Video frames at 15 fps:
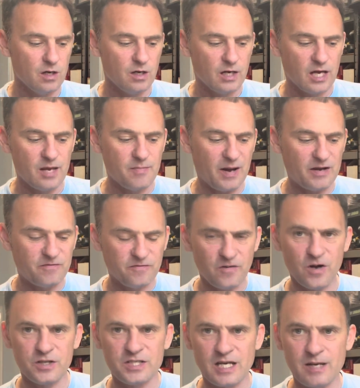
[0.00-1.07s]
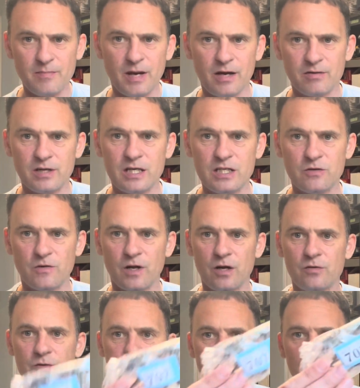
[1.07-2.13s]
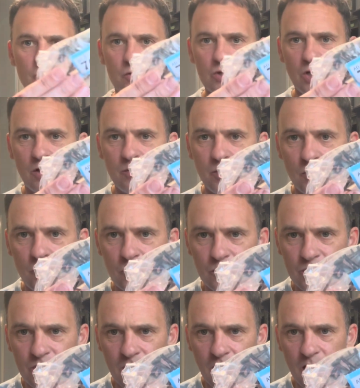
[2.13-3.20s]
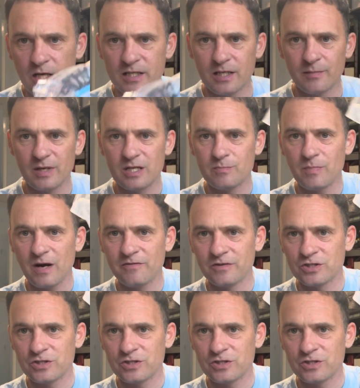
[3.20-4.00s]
he paid £13 each for those. He also bought some of these buffer